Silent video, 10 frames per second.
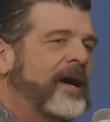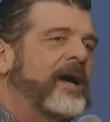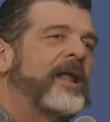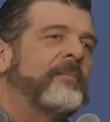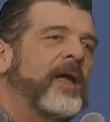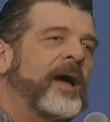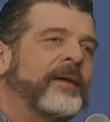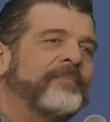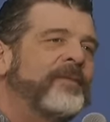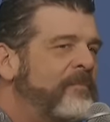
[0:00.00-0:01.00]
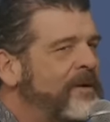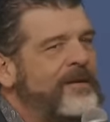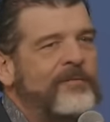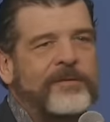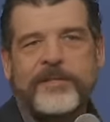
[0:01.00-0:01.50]
And I'm like,
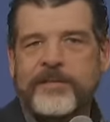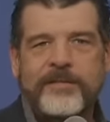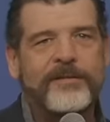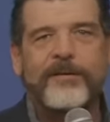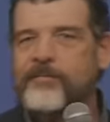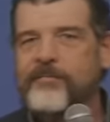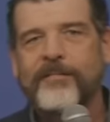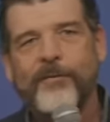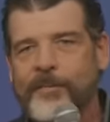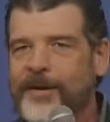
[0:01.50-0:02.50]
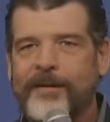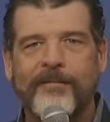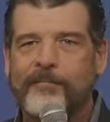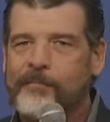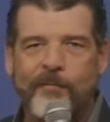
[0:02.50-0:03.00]
nobody wants to no nobody
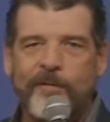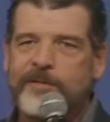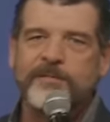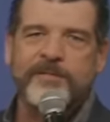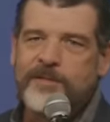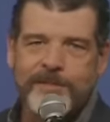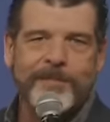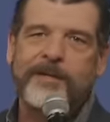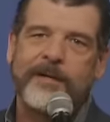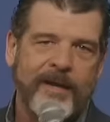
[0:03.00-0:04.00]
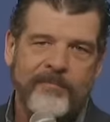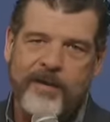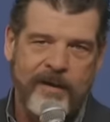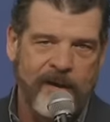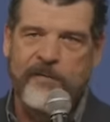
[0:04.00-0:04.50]
wants to spend an
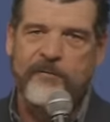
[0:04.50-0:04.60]
evening under